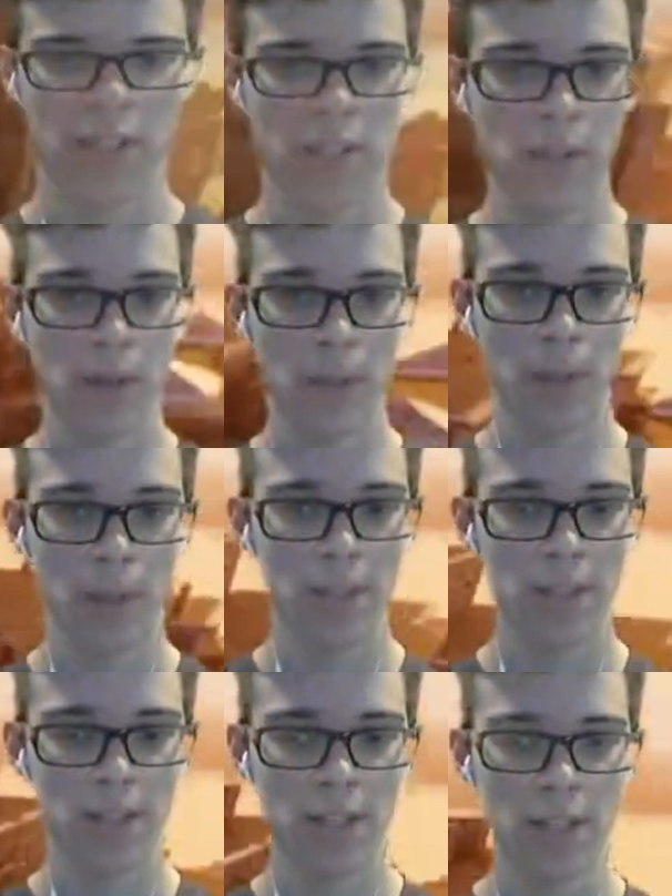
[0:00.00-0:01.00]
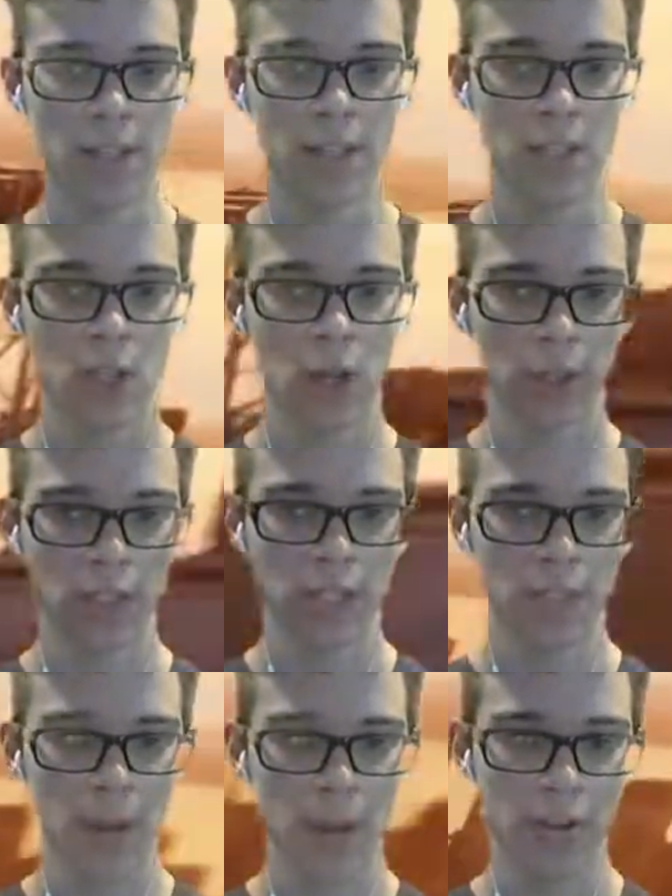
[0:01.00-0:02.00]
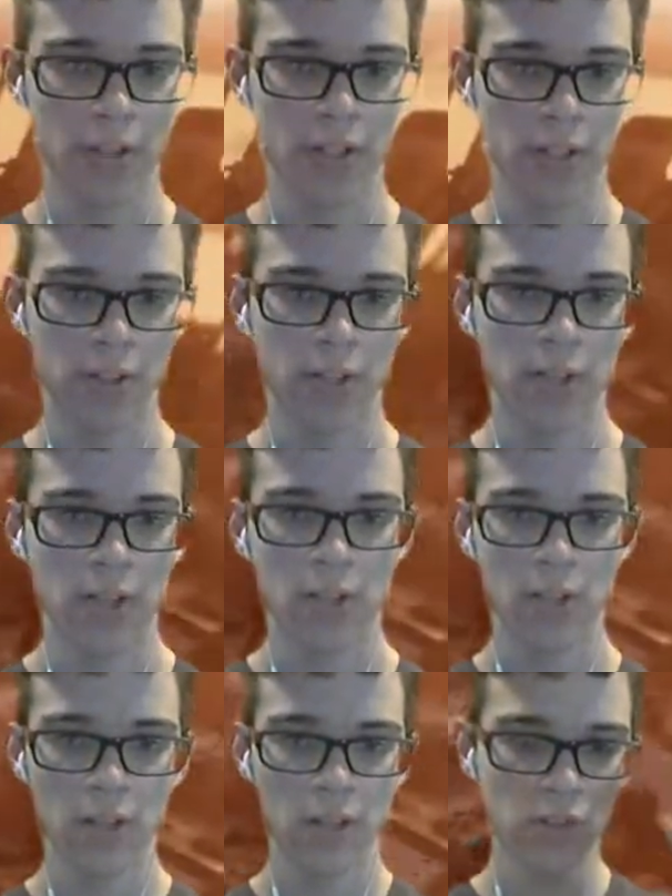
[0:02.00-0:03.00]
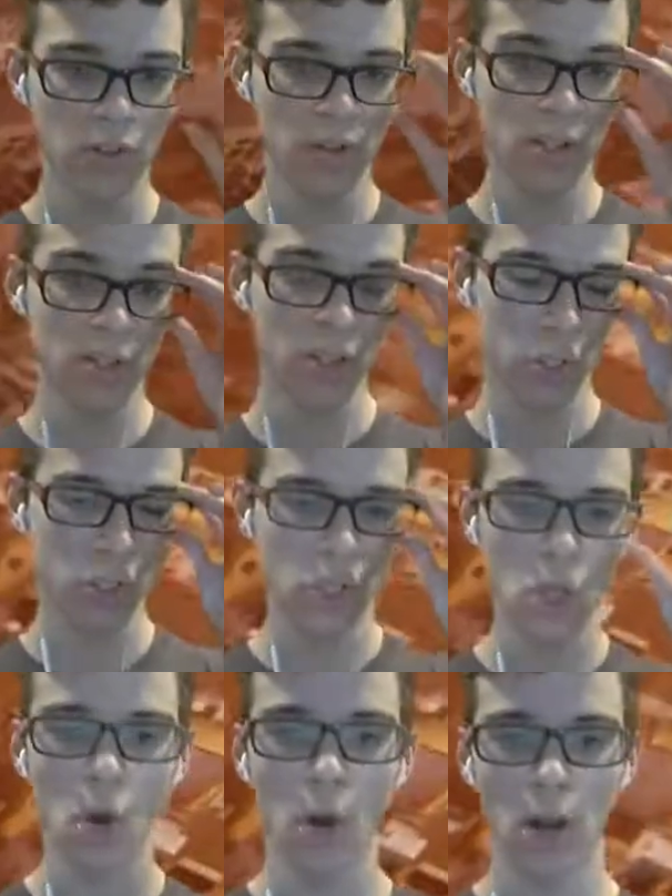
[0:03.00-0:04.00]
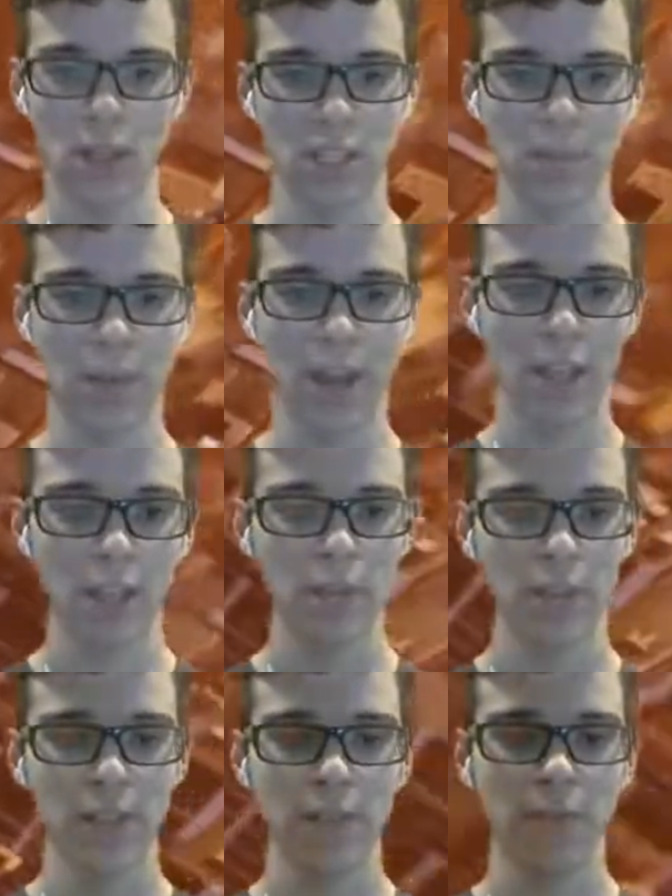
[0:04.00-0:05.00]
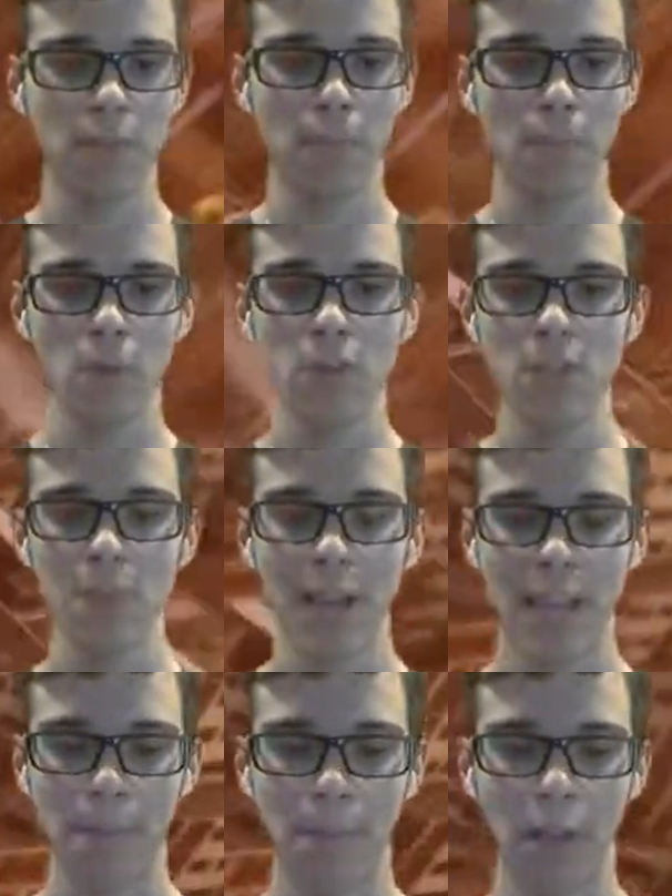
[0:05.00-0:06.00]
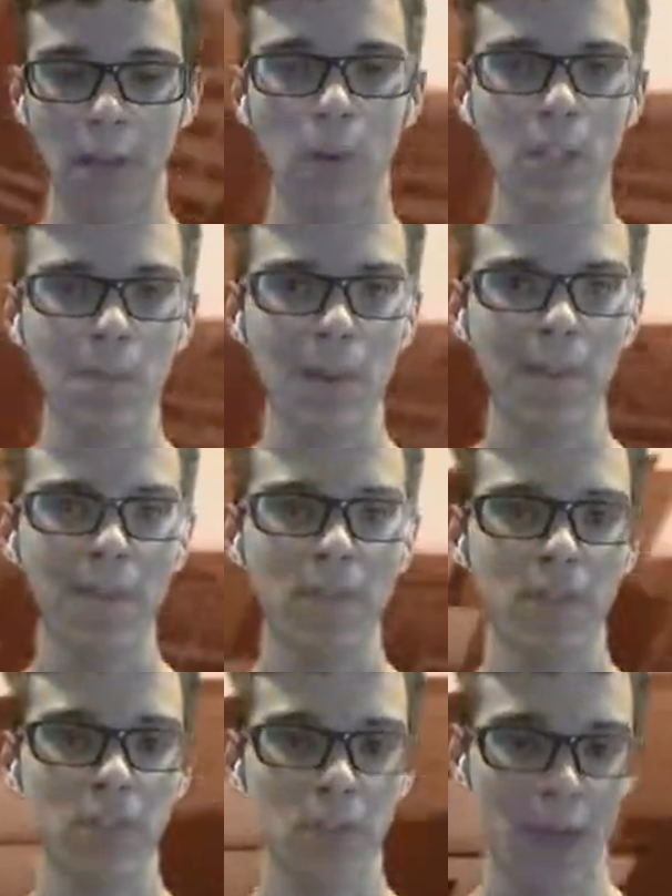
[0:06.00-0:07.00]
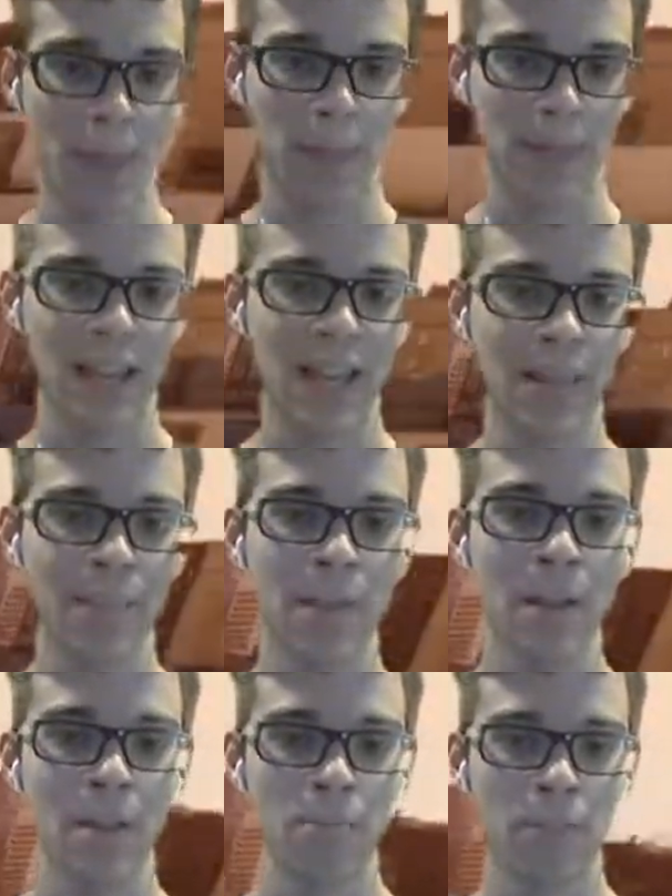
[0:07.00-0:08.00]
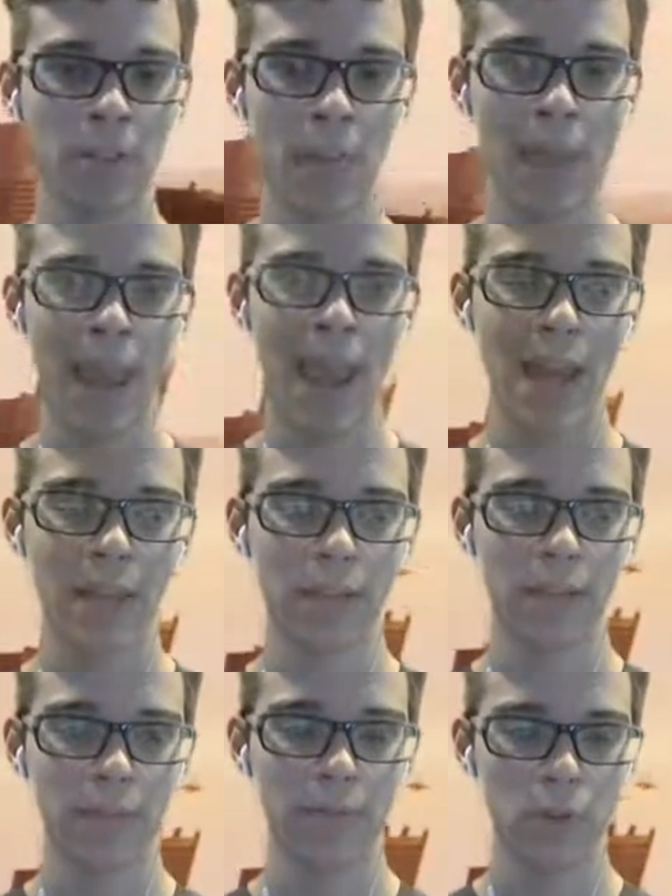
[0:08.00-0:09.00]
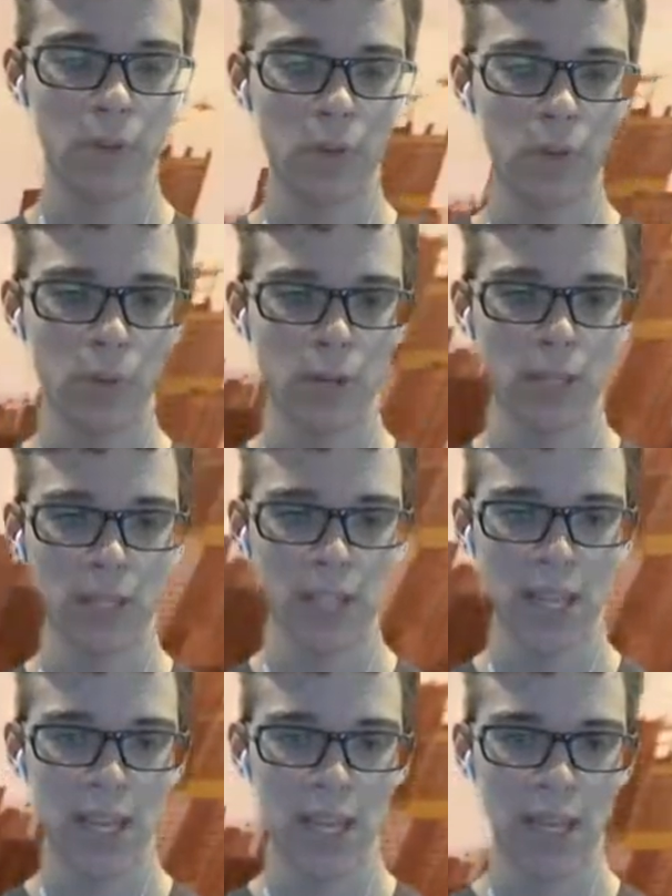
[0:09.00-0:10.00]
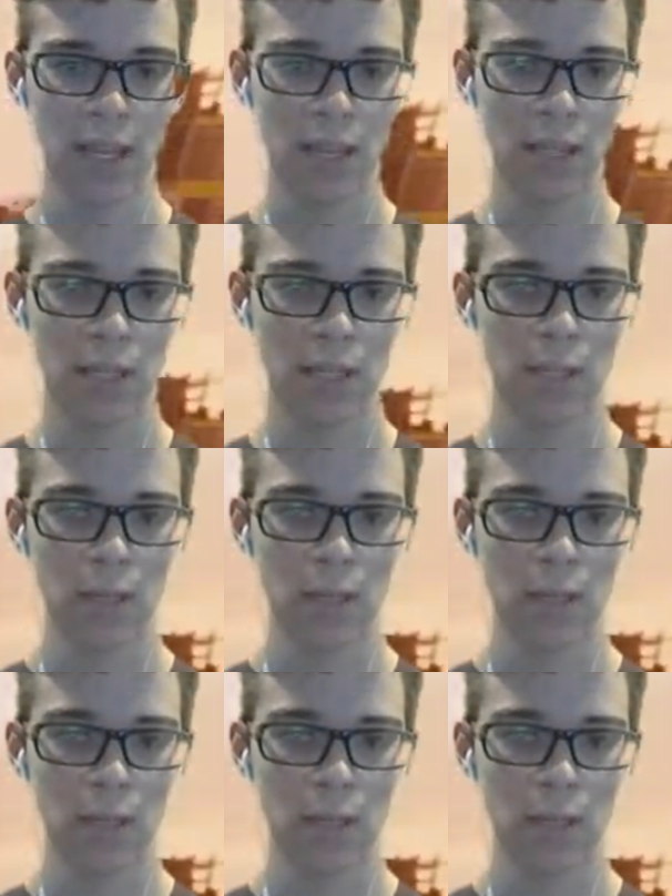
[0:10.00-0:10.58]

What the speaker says: suit on the list is the Scarlet Spider Suit. This suit is so awesome. I used it for most of my gameplay. It was my favorite suit at the time, but then they added a few new ones, and